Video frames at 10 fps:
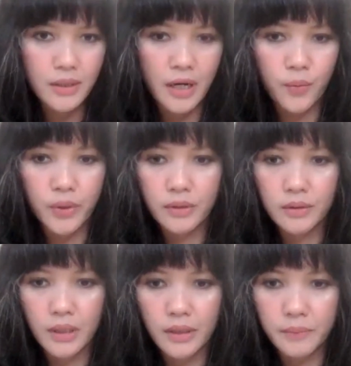I
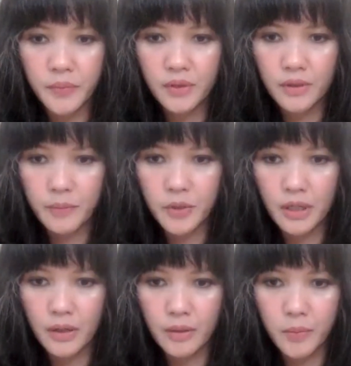will stop
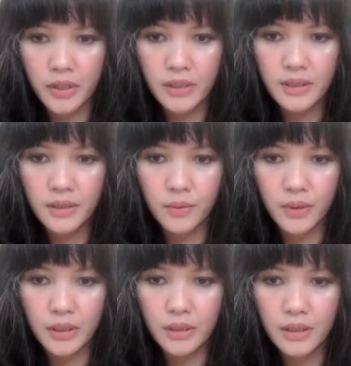sharing my
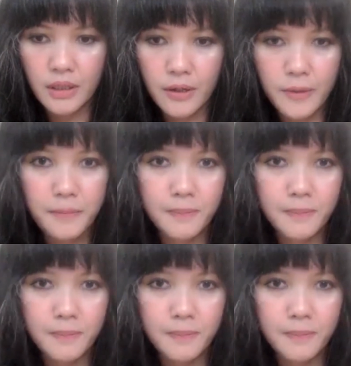screen here.